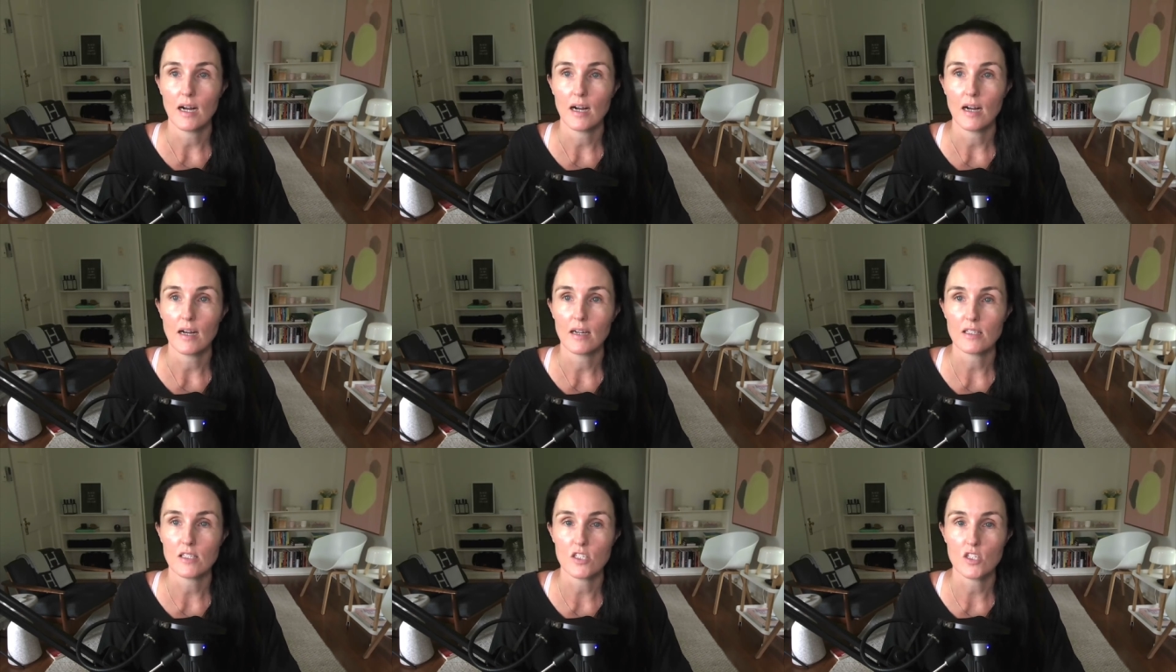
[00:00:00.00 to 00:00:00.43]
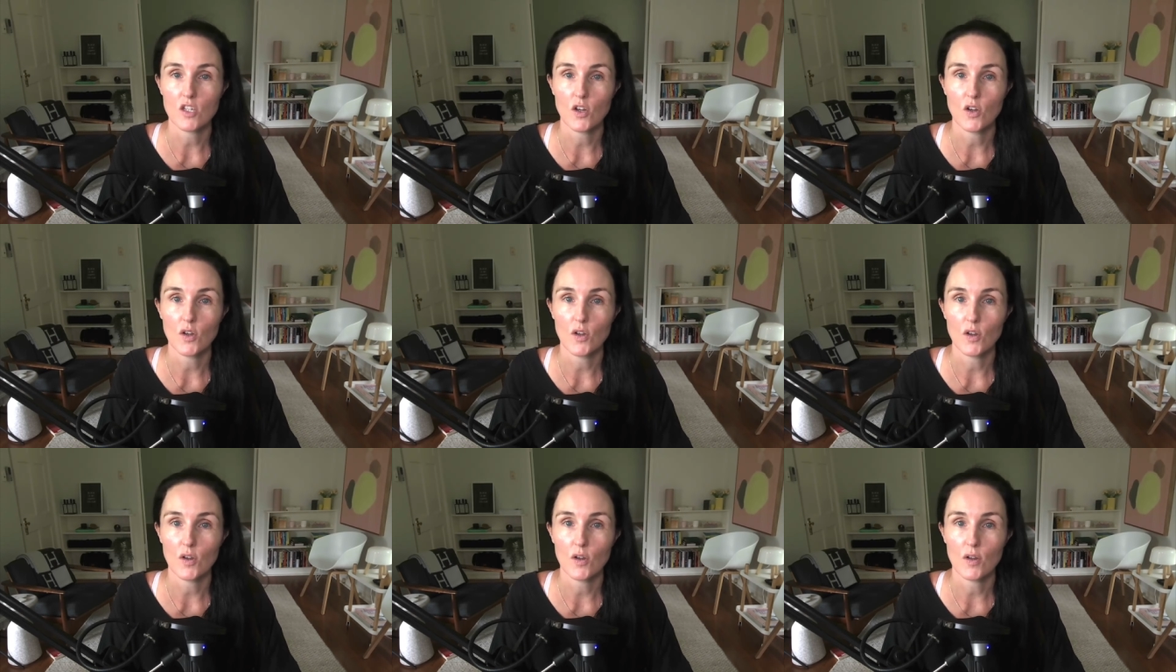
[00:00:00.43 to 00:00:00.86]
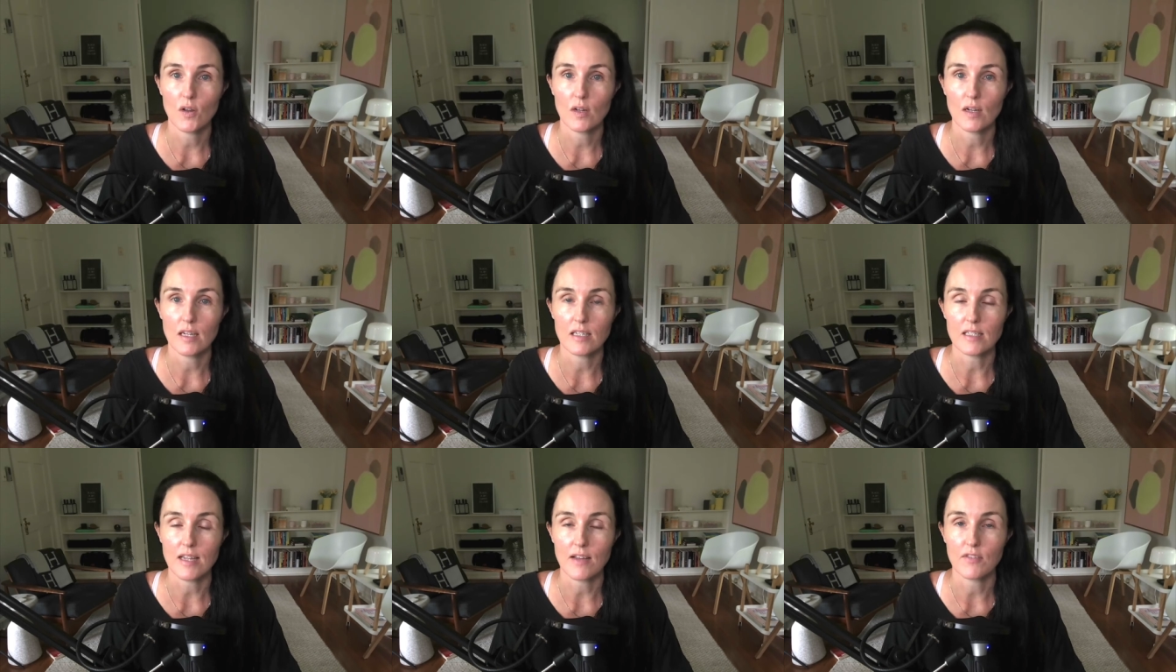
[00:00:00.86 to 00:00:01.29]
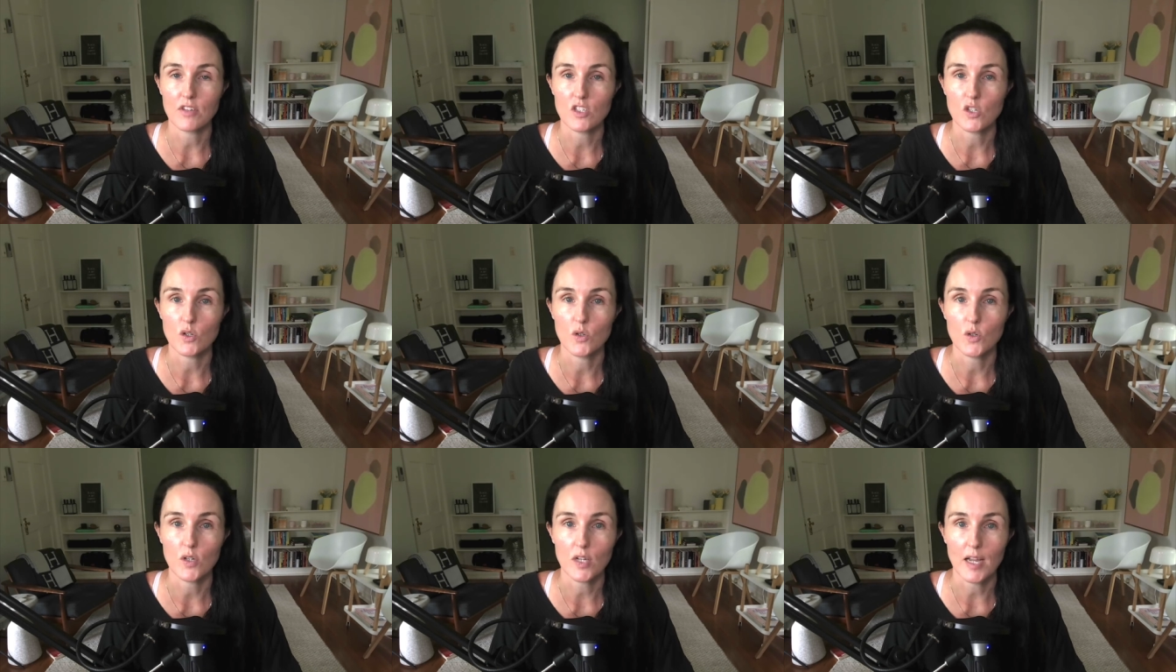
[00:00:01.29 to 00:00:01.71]
So let's have a
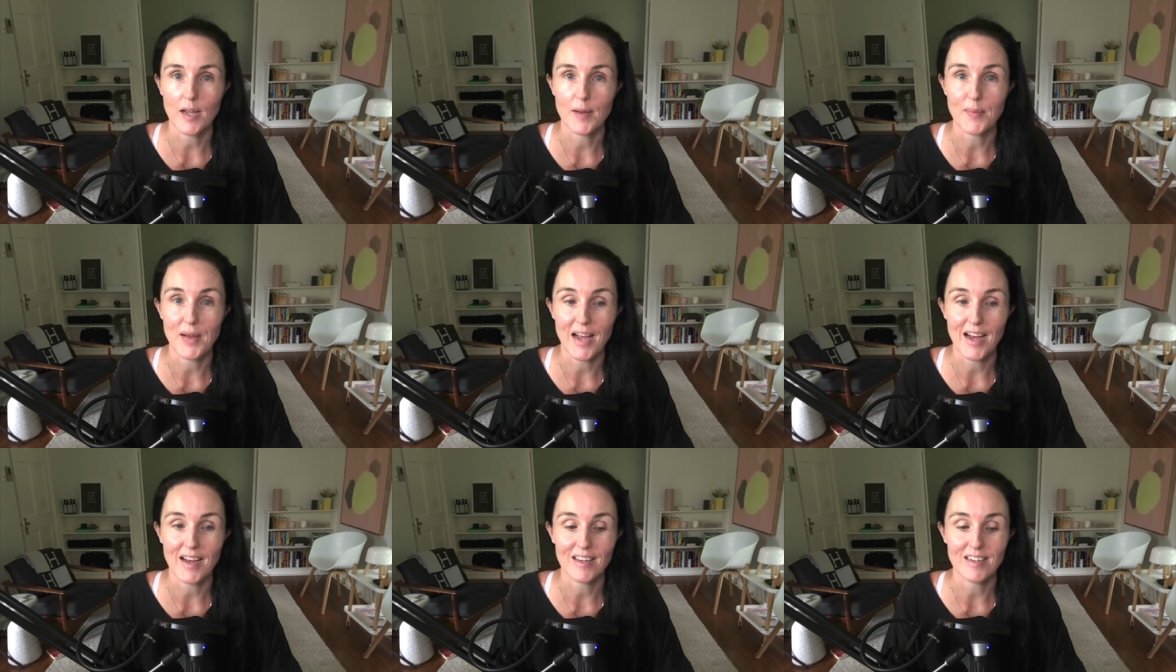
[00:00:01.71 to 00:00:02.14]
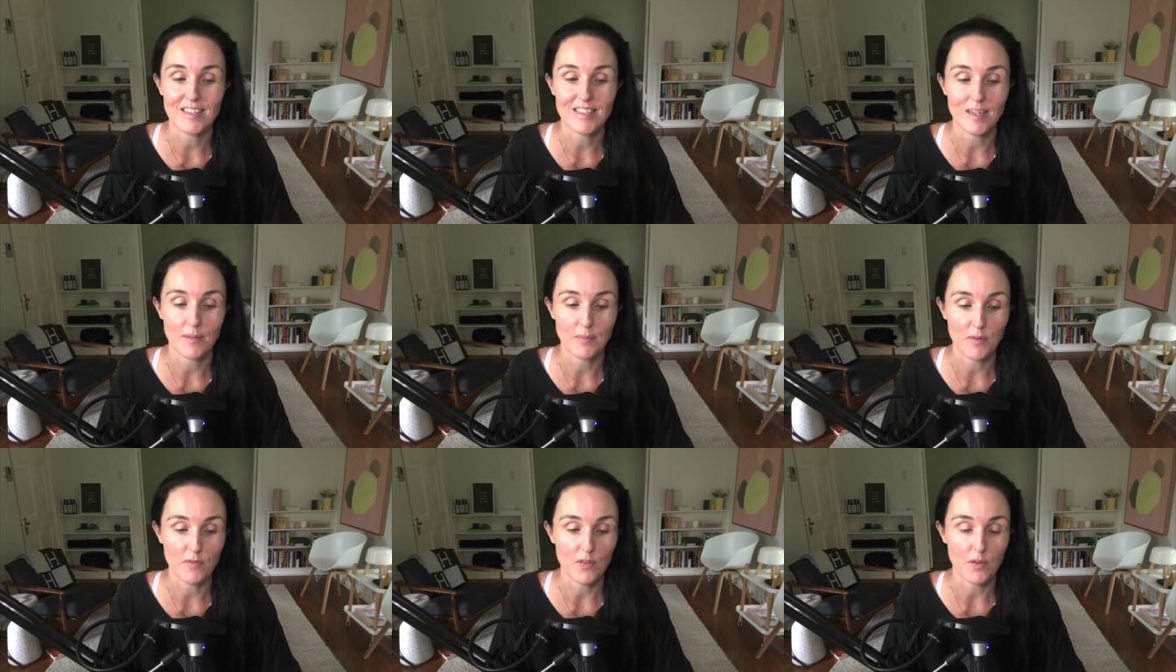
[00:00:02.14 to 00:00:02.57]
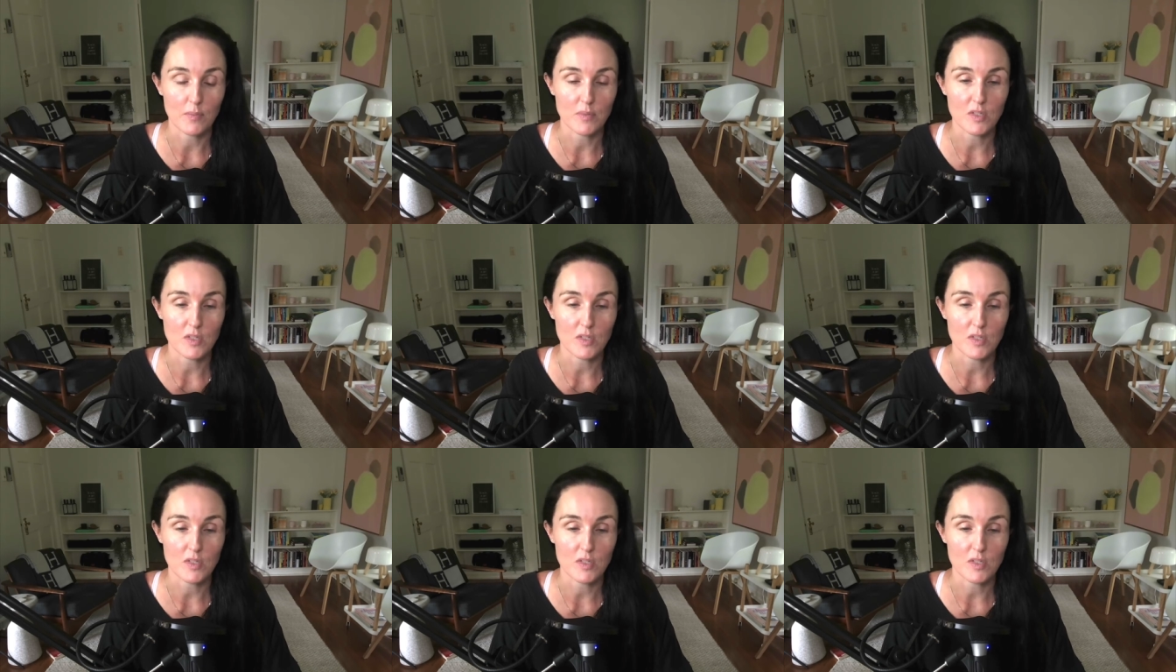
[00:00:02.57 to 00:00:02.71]
talk about some of them.